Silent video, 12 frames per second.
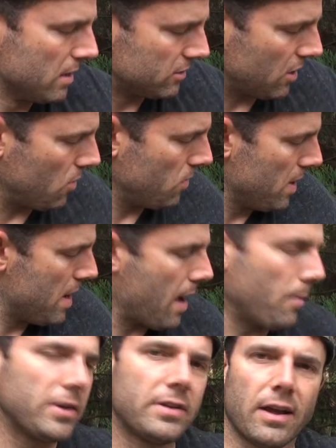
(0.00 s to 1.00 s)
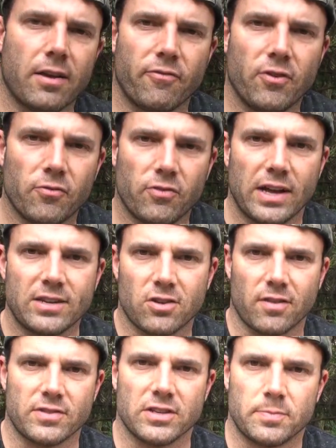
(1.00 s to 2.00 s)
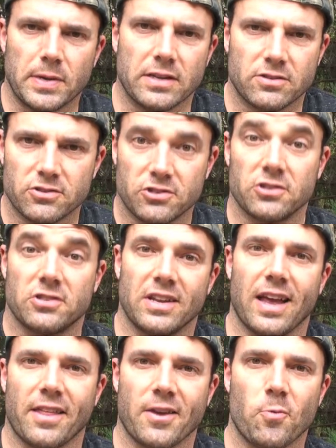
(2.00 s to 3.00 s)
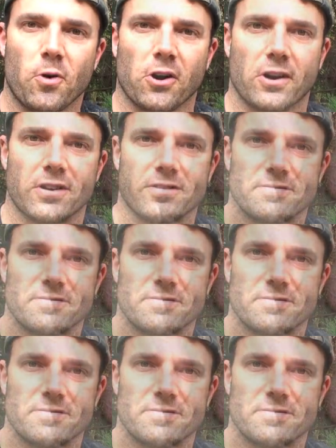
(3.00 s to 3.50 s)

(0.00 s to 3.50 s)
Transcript: So I'm going to take a few flakes off these pieces and just see how they work.